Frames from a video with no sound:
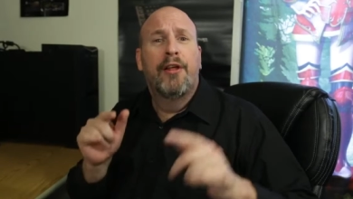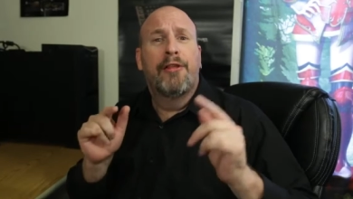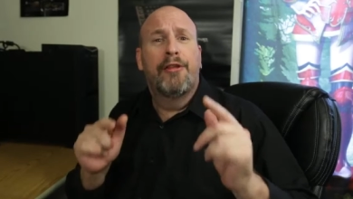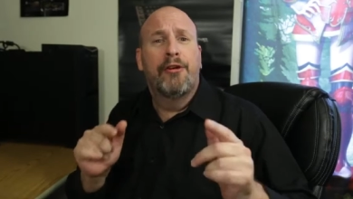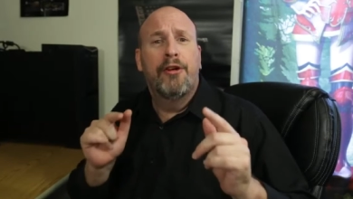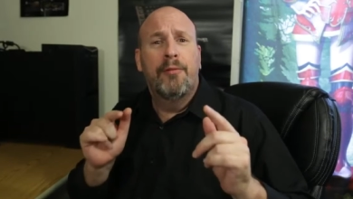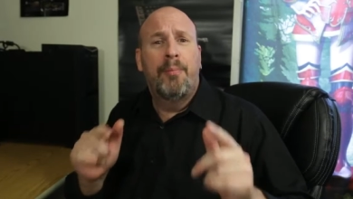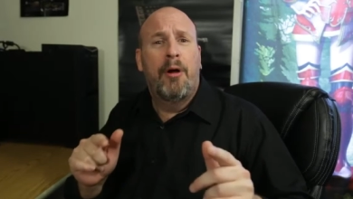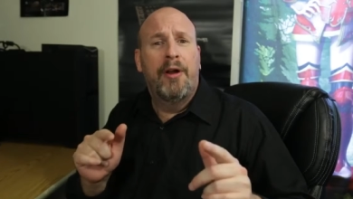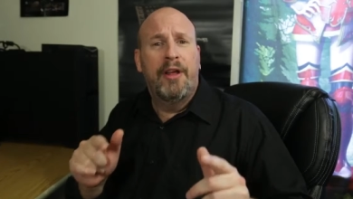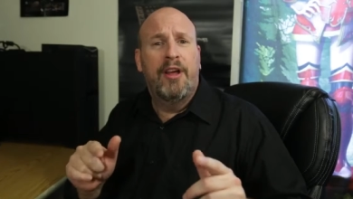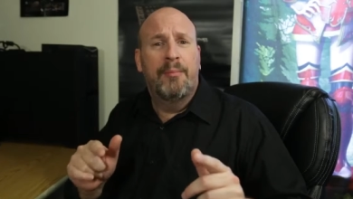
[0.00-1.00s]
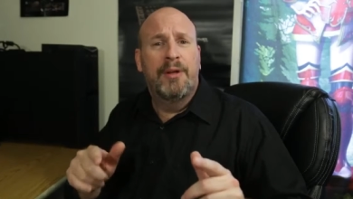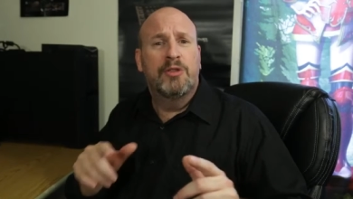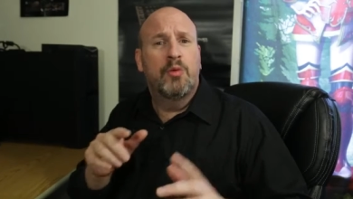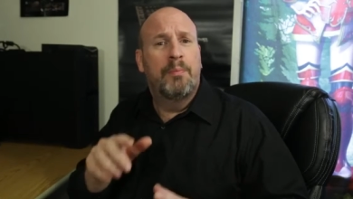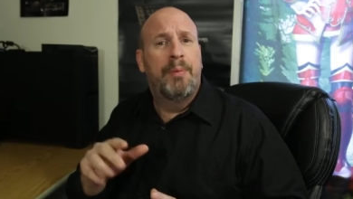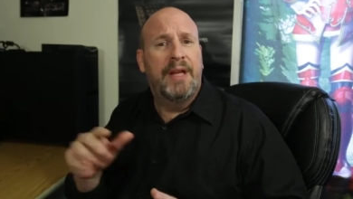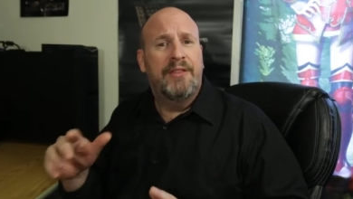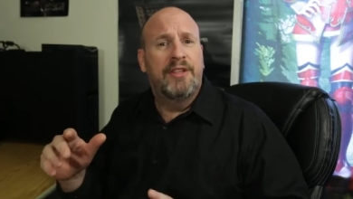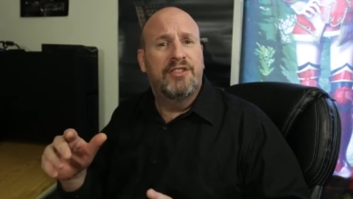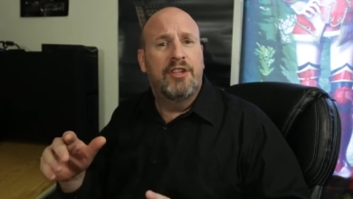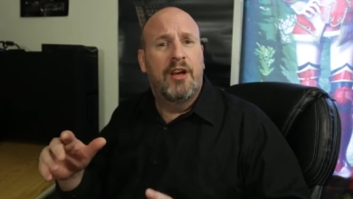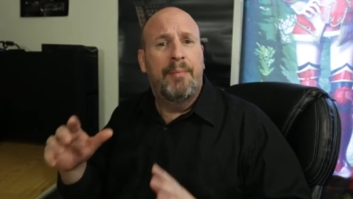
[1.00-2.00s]
Third party companies will pick
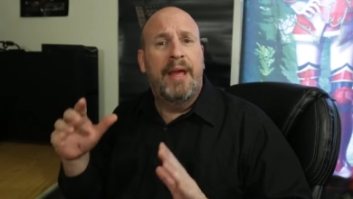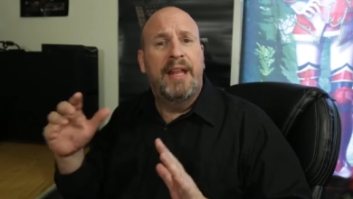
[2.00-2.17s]
this up